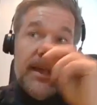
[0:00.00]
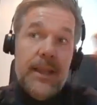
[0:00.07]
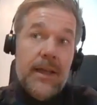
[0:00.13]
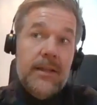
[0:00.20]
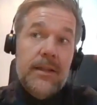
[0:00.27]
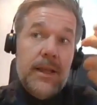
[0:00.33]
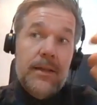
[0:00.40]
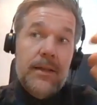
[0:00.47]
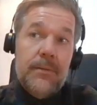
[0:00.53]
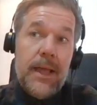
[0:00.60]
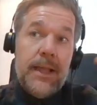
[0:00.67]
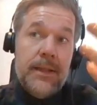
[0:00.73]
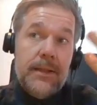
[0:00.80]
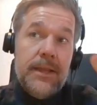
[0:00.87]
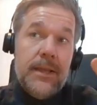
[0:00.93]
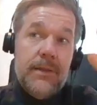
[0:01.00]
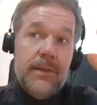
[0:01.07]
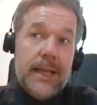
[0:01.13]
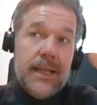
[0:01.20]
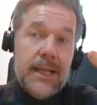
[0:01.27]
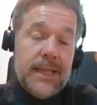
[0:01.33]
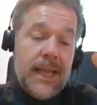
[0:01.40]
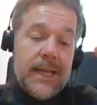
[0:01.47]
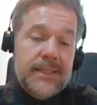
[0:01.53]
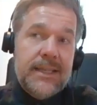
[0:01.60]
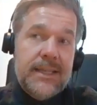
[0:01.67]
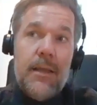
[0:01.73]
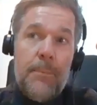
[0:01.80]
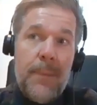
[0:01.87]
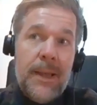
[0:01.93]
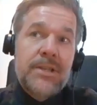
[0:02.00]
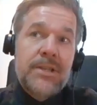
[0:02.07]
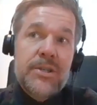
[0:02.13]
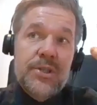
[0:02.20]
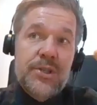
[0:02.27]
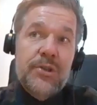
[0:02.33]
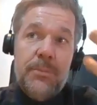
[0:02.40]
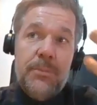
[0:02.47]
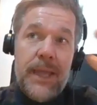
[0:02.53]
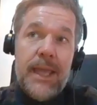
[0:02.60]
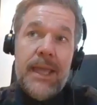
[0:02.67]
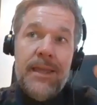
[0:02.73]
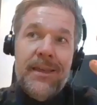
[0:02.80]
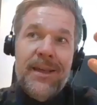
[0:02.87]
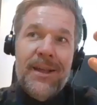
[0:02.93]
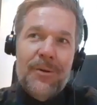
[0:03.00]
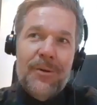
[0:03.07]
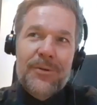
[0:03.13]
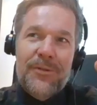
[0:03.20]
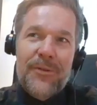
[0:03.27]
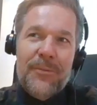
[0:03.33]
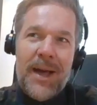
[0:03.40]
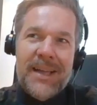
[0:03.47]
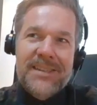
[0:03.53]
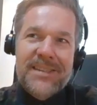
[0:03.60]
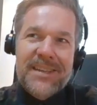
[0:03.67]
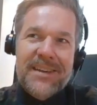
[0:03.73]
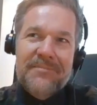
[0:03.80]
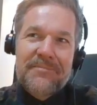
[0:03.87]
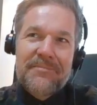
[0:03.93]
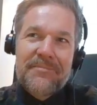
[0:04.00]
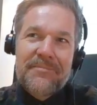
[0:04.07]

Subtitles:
The other and like I said, a pension should be a long-term ISA.